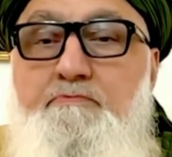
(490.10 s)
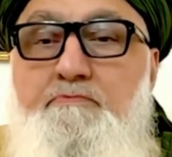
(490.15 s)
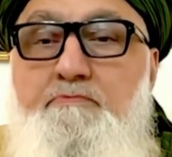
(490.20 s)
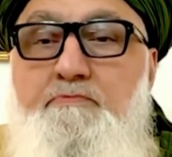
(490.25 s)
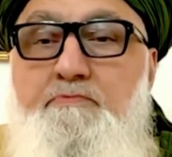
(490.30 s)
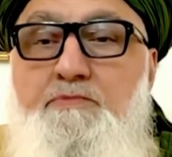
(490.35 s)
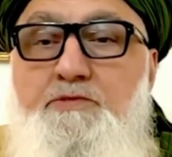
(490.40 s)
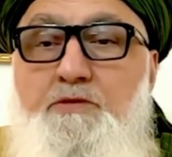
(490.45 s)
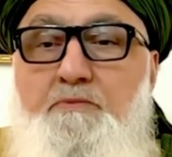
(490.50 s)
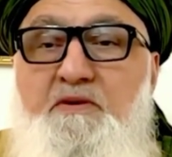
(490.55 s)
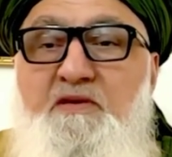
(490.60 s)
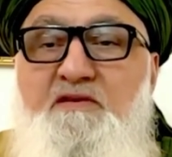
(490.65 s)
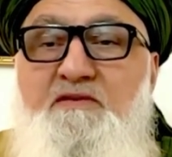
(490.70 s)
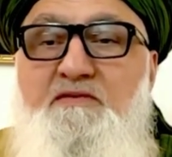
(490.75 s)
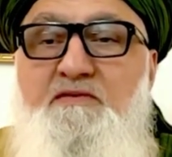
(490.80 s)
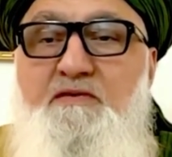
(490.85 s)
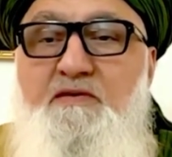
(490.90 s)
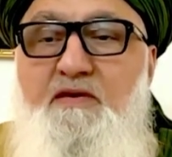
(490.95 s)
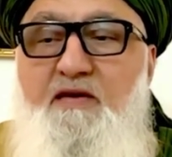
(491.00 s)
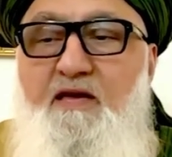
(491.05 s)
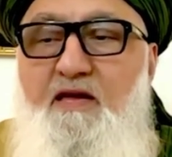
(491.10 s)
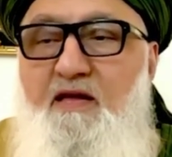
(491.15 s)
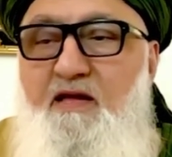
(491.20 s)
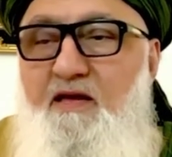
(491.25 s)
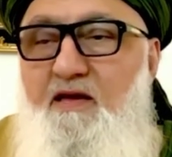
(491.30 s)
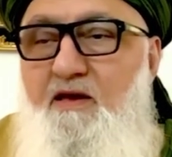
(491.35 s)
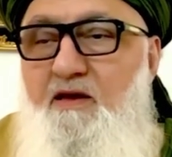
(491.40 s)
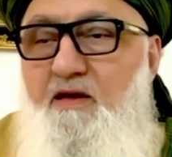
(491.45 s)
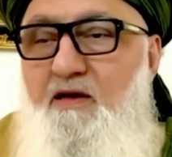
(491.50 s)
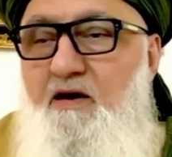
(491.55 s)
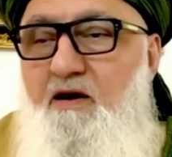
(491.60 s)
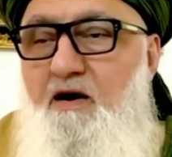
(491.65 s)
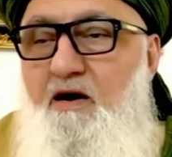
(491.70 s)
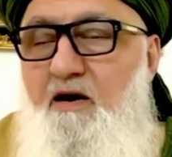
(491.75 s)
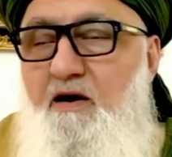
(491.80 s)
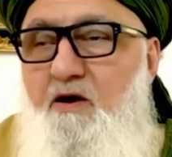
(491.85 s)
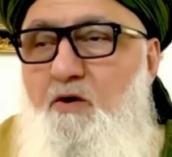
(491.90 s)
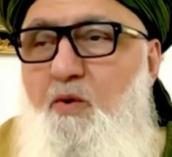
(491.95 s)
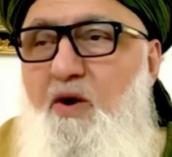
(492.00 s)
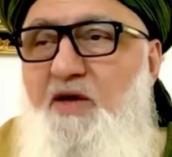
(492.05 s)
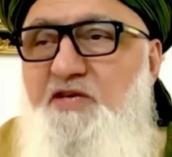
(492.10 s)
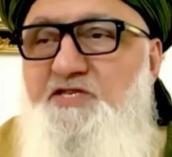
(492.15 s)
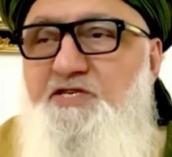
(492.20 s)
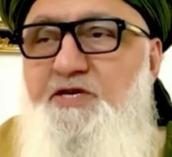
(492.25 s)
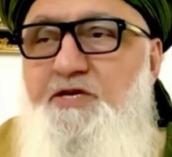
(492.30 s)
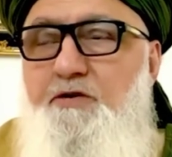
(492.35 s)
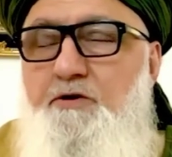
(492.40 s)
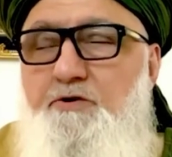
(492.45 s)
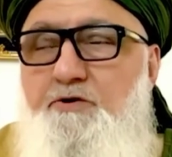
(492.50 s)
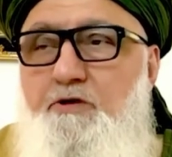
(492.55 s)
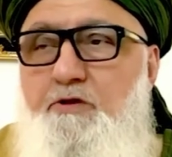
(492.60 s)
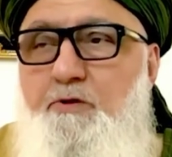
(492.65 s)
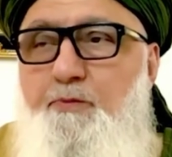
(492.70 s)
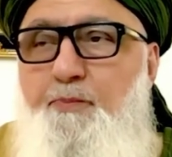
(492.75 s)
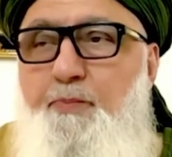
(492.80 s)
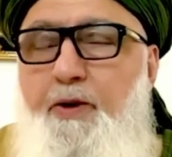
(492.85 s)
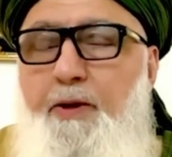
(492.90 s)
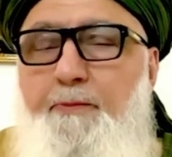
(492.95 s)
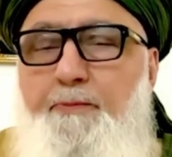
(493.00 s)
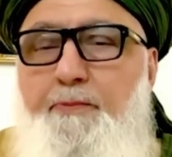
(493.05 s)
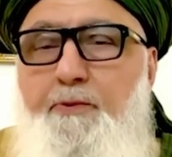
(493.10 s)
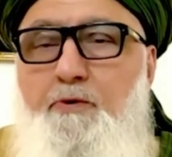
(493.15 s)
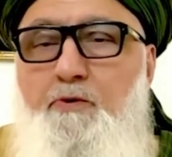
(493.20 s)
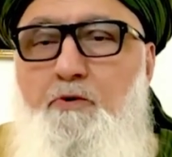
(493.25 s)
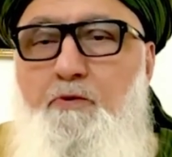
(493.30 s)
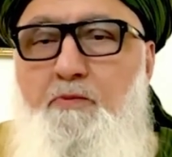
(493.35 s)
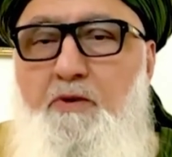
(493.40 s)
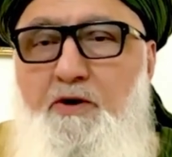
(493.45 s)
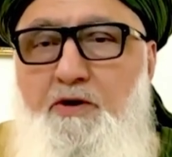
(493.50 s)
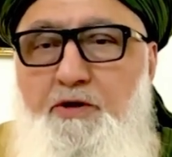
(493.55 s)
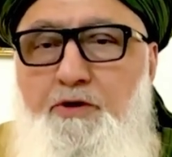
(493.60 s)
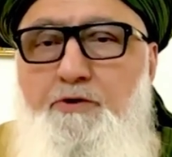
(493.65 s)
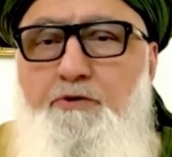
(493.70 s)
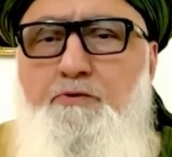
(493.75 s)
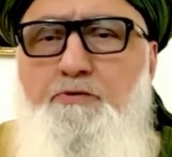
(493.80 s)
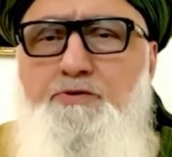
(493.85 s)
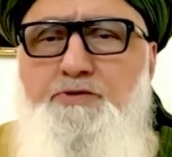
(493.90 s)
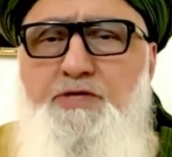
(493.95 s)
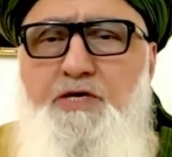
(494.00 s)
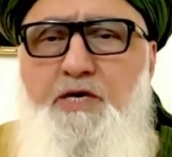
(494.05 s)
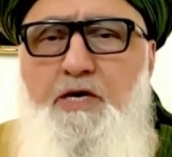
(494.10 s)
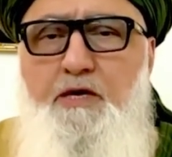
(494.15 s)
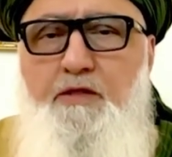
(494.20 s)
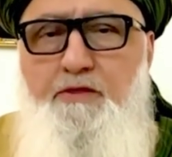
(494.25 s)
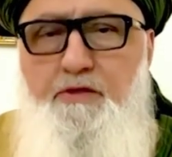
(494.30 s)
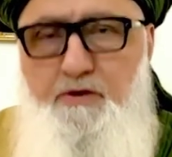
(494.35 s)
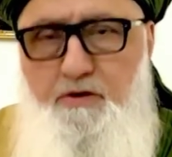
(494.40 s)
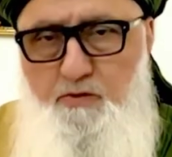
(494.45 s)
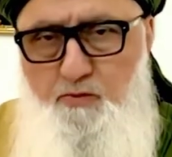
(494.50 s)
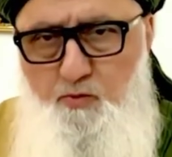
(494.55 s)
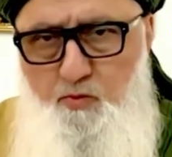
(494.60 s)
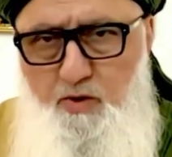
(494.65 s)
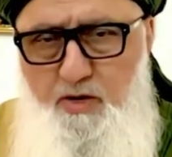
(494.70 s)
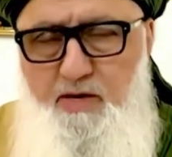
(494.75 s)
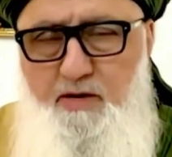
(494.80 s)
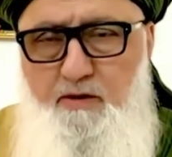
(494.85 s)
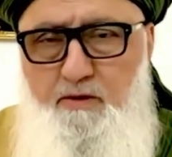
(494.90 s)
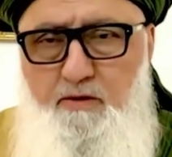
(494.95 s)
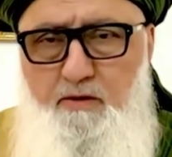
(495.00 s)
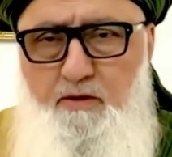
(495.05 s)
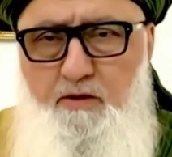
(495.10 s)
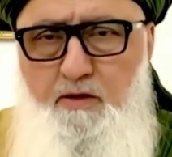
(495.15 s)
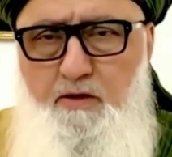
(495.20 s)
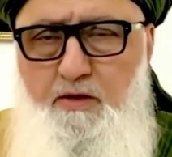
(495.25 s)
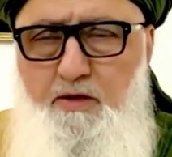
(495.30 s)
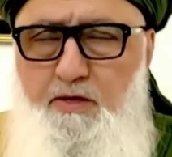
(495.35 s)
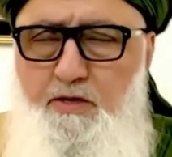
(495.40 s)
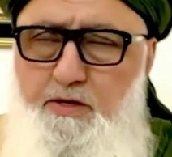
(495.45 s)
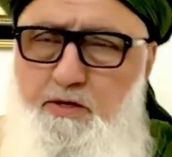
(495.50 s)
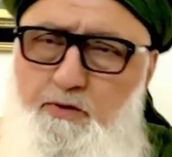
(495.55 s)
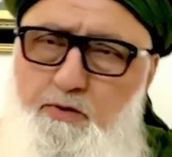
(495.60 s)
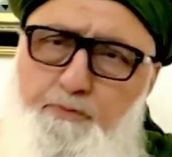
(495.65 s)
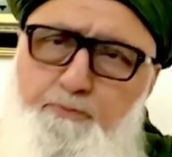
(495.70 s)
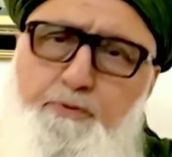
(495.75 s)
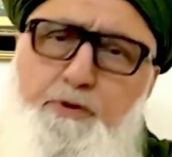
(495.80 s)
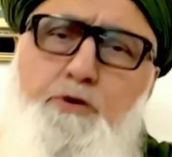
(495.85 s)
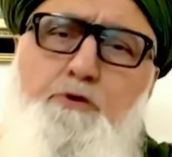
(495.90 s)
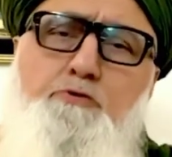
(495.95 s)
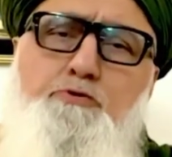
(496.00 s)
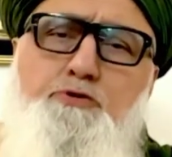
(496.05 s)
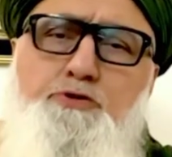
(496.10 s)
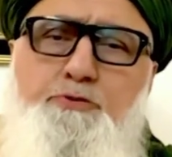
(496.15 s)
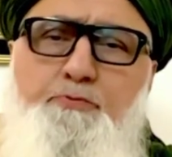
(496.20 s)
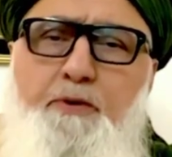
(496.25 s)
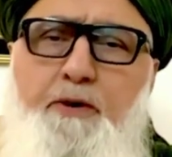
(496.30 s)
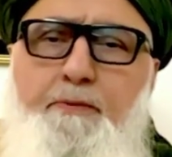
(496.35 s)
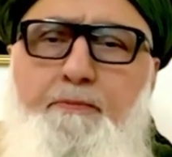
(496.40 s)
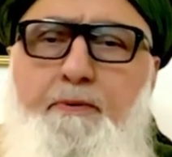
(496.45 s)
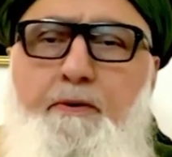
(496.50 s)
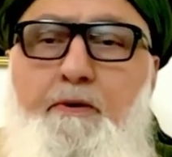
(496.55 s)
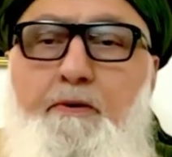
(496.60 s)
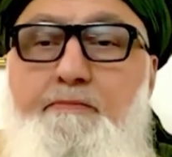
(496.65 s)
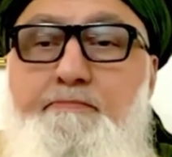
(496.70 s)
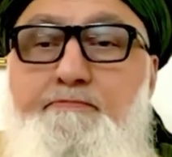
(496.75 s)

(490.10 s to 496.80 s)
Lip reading: So it means our question are to the people whom are using their will to abuse people.